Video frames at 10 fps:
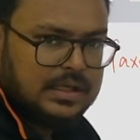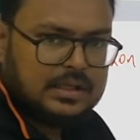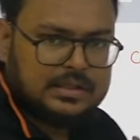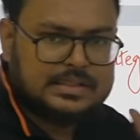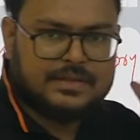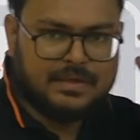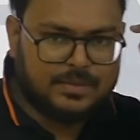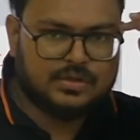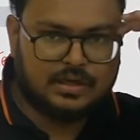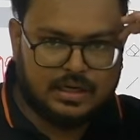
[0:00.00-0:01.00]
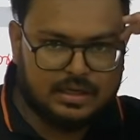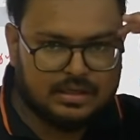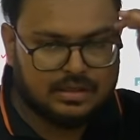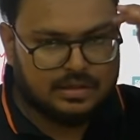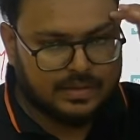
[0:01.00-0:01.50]
this thing will be sorted.
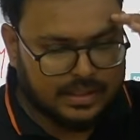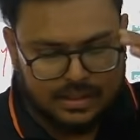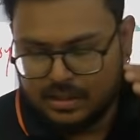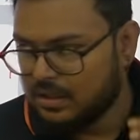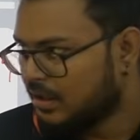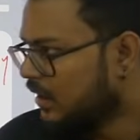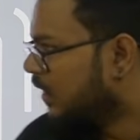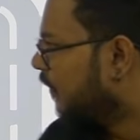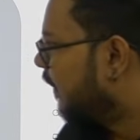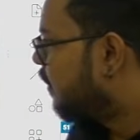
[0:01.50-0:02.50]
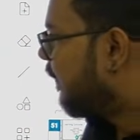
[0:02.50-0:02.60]
Okay. First